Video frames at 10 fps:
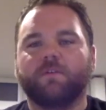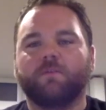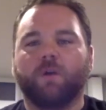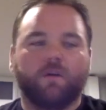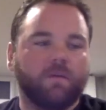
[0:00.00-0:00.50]

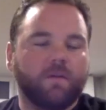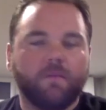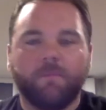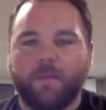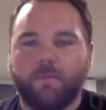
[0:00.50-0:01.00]
Well,
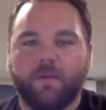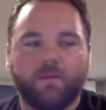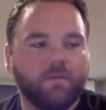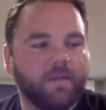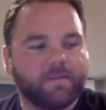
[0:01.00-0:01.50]

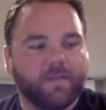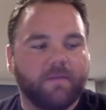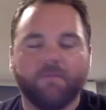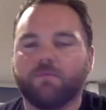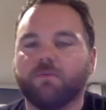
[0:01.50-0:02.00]
maybe instead of
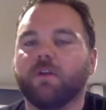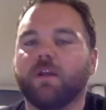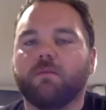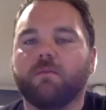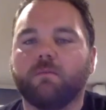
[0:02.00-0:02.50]
having
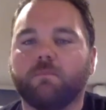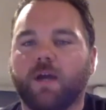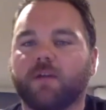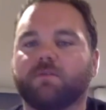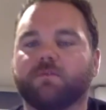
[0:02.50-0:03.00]
3
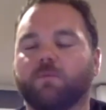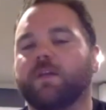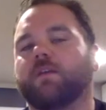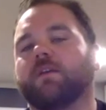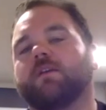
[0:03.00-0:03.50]
practices a
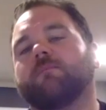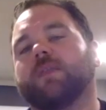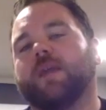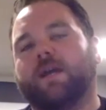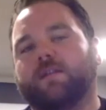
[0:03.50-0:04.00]
week
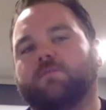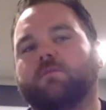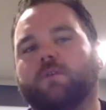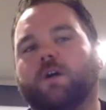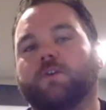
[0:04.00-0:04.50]
at
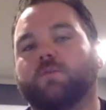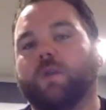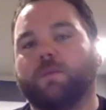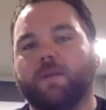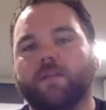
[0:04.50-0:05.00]

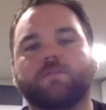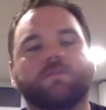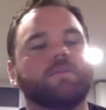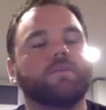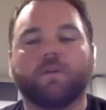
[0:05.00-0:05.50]
120
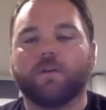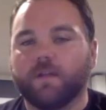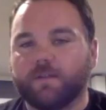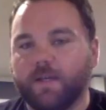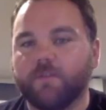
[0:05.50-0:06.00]
minutes, you can
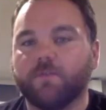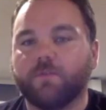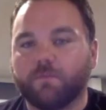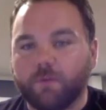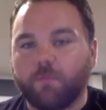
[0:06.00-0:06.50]
cut that into
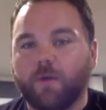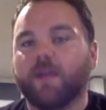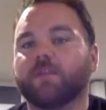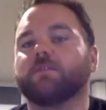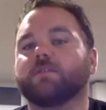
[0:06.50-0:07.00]
3
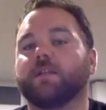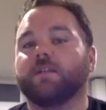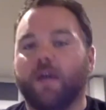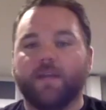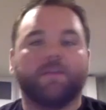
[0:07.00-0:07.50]
practices at
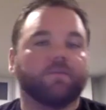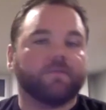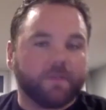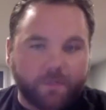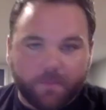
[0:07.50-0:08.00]
90 or
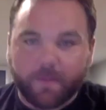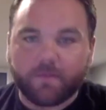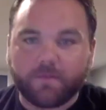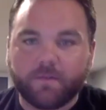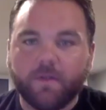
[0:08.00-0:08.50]
60
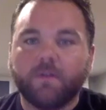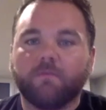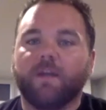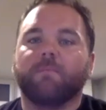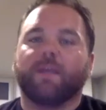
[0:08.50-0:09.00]
minutes,
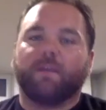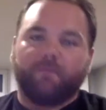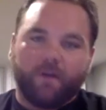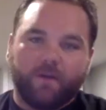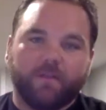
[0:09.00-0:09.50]
right? Make it
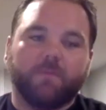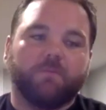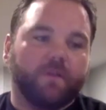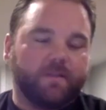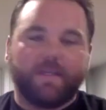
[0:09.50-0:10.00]
very
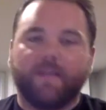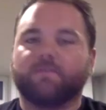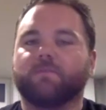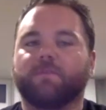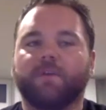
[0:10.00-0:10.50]
deliberate,
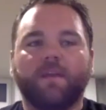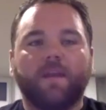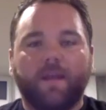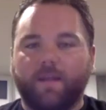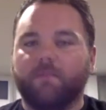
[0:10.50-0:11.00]
intensive,
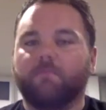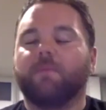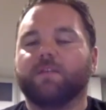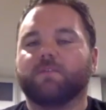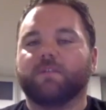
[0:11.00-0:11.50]
and then
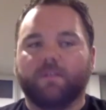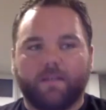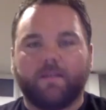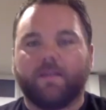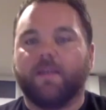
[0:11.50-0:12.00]
basically
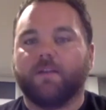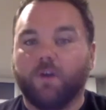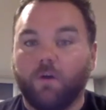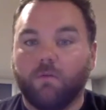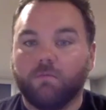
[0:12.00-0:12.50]
let the kid
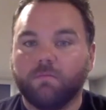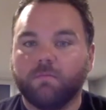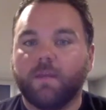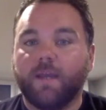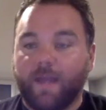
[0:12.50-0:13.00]
go
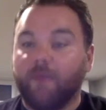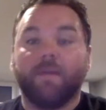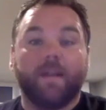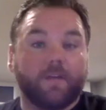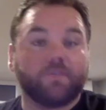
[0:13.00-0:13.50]
and have
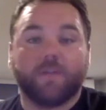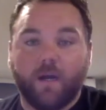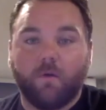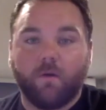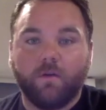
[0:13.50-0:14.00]
that extra
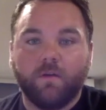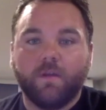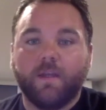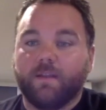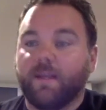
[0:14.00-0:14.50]
hour
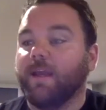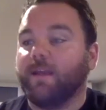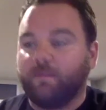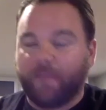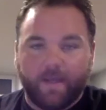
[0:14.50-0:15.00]
in the
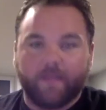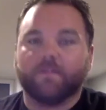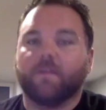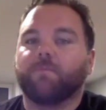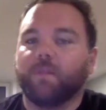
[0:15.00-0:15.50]
day. That adds
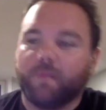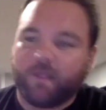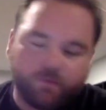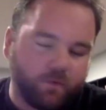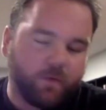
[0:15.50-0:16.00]
up for them to
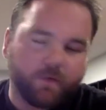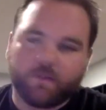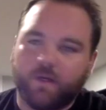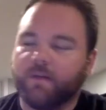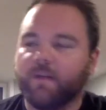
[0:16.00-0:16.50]
get schoolwork
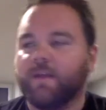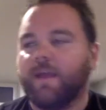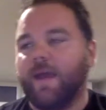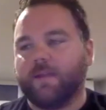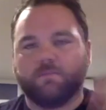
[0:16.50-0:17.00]
done,
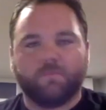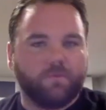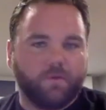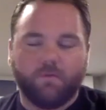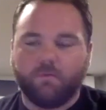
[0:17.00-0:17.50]
adds them
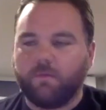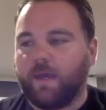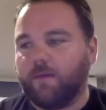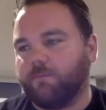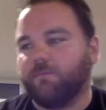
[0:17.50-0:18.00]
to,
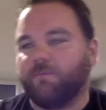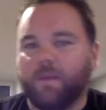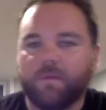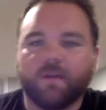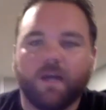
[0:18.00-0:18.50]
have
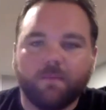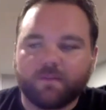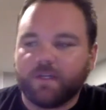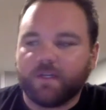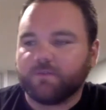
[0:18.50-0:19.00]
family time,
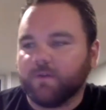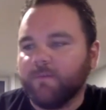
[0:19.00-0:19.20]
etc.